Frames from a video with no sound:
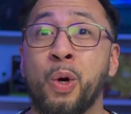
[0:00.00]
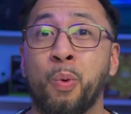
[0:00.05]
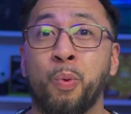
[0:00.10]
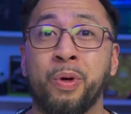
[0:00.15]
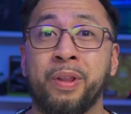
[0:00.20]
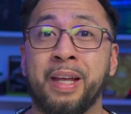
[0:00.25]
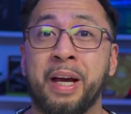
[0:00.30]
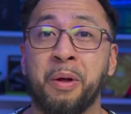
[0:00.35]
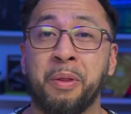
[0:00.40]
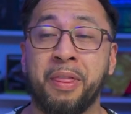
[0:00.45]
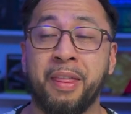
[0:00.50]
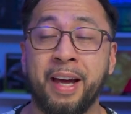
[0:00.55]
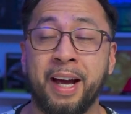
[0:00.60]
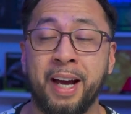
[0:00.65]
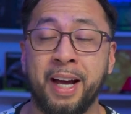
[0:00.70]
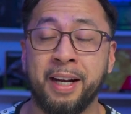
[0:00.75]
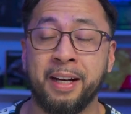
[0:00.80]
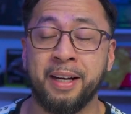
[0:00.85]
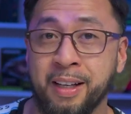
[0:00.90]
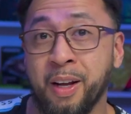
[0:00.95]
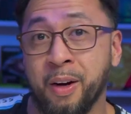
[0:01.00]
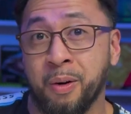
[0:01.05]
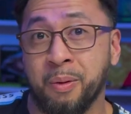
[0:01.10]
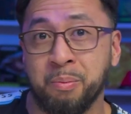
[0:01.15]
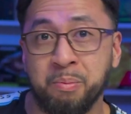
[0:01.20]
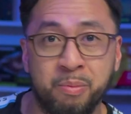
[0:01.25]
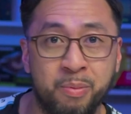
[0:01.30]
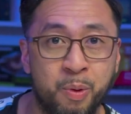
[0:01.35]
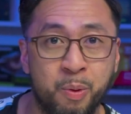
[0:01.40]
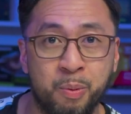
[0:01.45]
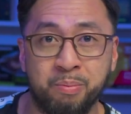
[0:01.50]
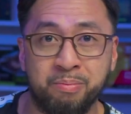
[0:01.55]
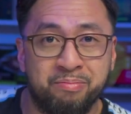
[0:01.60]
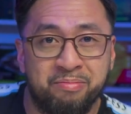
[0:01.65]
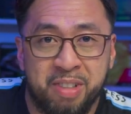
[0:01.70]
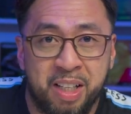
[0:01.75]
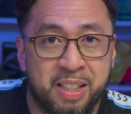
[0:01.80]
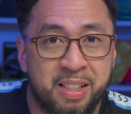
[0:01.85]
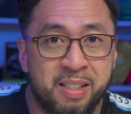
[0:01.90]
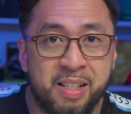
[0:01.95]
Without that, you know, you,
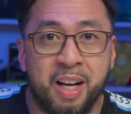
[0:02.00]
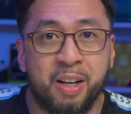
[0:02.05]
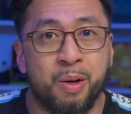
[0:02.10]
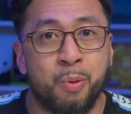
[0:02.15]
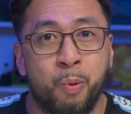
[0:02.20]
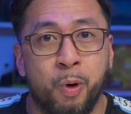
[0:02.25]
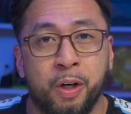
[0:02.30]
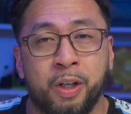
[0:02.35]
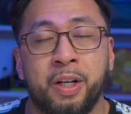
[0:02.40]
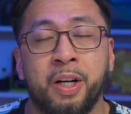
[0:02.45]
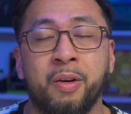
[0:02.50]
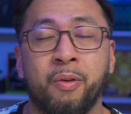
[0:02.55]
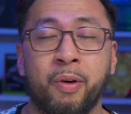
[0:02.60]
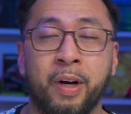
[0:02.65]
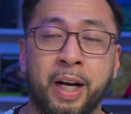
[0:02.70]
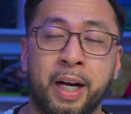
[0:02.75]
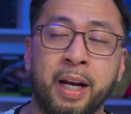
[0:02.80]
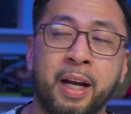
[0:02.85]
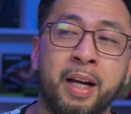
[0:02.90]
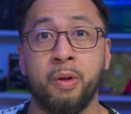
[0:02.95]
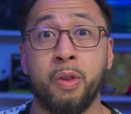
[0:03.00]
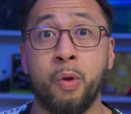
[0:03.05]
it's not gonna work, right?